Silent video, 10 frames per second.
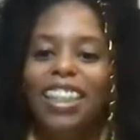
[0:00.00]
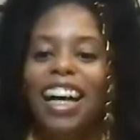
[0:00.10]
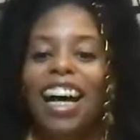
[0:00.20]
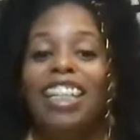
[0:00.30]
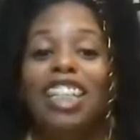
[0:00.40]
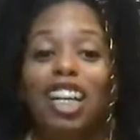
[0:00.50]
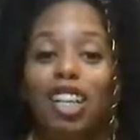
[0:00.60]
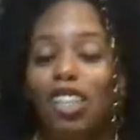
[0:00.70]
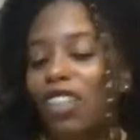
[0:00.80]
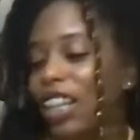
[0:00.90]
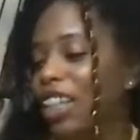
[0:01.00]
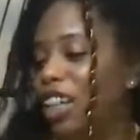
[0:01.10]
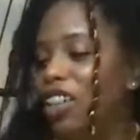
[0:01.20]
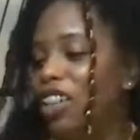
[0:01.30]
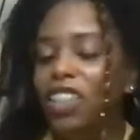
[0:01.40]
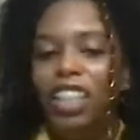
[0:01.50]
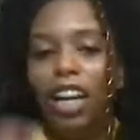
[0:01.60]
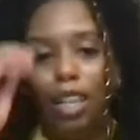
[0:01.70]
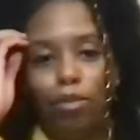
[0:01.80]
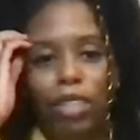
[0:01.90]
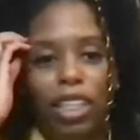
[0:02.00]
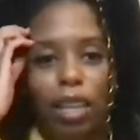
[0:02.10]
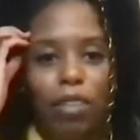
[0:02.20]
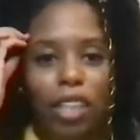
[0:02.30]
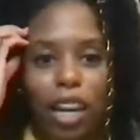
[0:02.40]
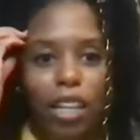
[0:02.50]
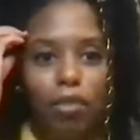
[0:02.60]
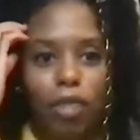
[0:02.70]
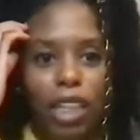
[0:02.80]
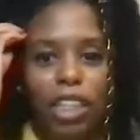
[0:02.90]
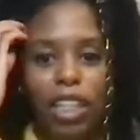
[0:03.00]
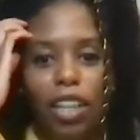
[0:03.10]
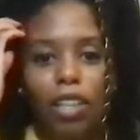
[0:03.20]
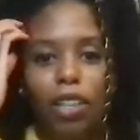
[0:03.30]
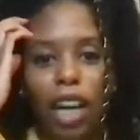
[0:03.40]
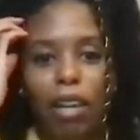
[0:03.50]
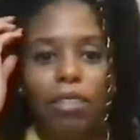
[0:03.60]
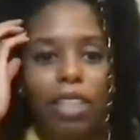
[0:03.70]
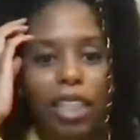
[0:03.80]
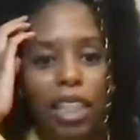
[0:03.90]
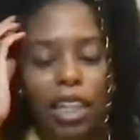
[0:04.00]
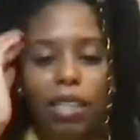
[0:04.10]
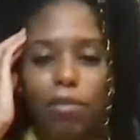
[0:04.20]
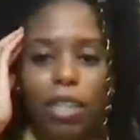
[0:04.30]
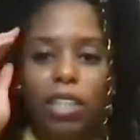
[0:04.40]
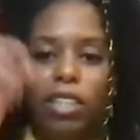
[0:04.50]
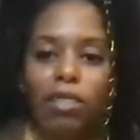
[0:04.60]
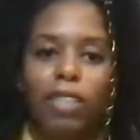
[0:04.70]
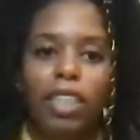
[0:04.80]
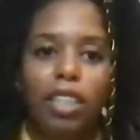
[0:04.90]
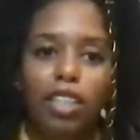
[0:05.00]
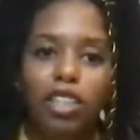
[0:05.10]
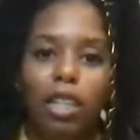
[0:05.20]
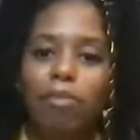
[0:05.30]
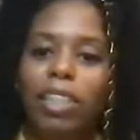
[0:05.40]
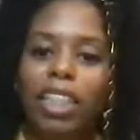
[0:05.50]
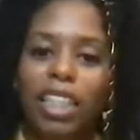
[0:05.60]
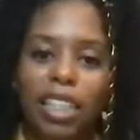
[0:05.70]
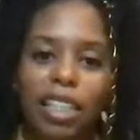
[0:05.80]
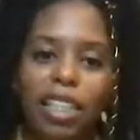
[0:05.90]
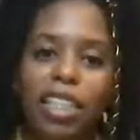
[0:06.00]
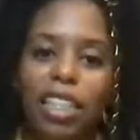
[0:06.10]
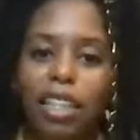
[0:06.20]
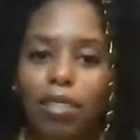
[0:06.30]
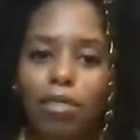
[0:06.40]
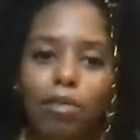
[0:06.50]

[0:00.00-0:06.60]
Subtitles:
I know, I know. Y'all let me stay with y'all in Mexico. I was looking at the pictures of us on the trampolines and stuff.